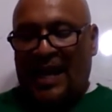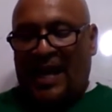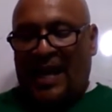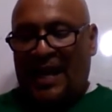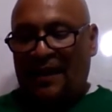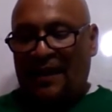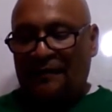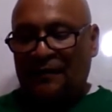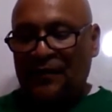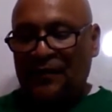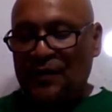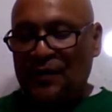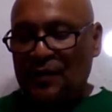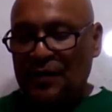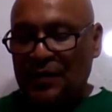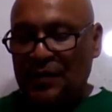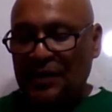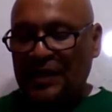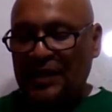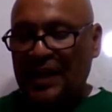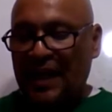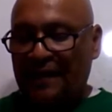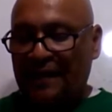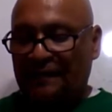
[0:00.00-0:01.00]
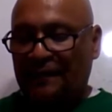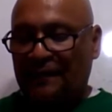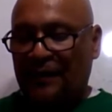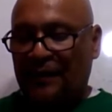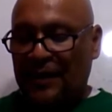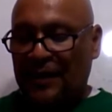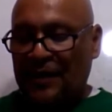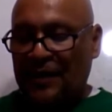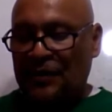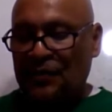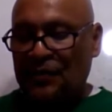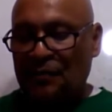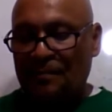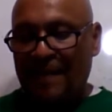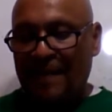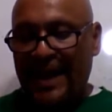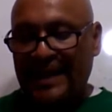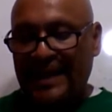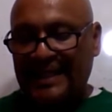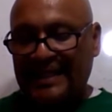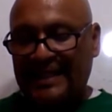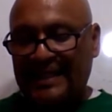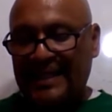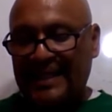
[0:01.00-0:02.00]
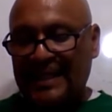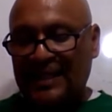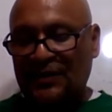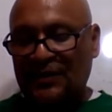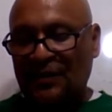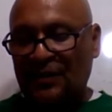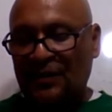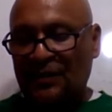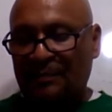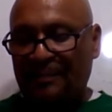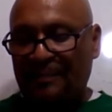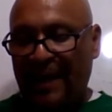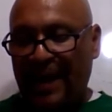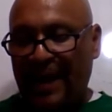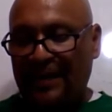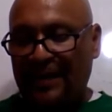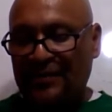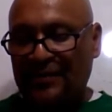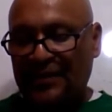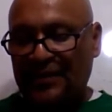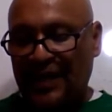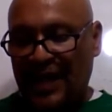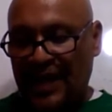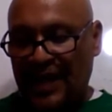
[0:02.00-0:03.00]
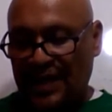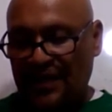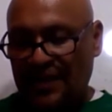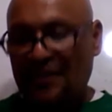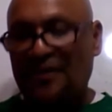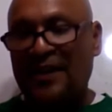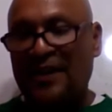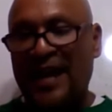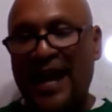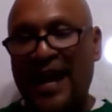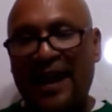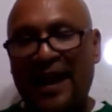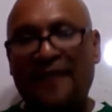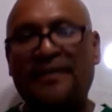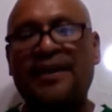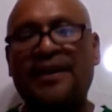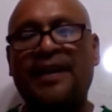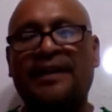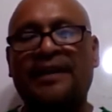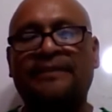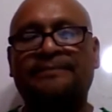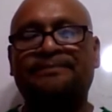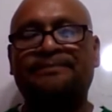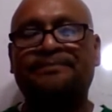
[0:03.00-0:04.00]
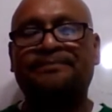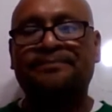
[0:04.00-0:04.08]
If look carefully, you might see solar panels in your area.